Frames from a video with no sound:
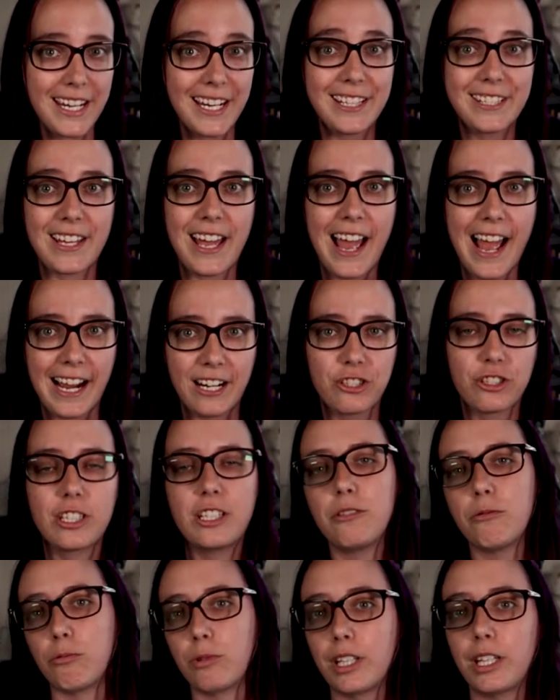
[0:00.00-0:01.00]
and it's
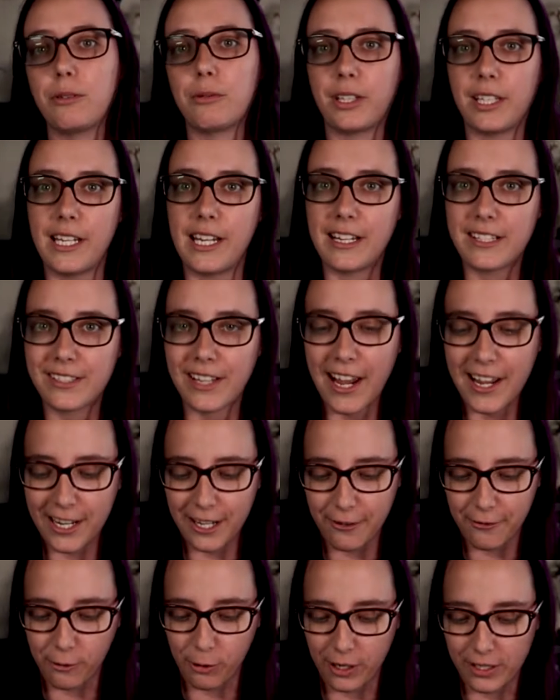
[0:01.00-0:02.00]
actually really, really
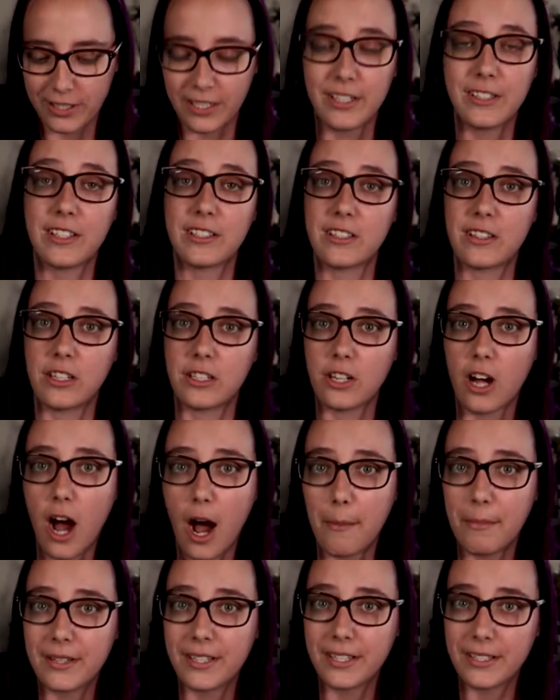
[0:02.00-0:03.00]
exciting for us because it's the
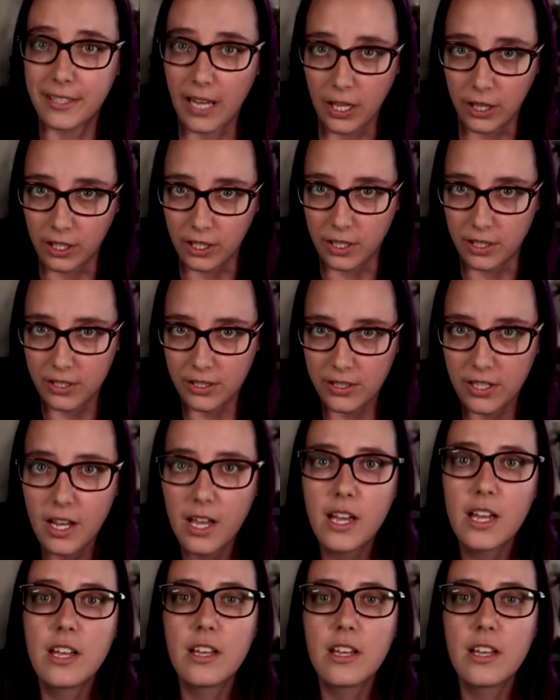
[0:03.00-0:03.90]
top sellers.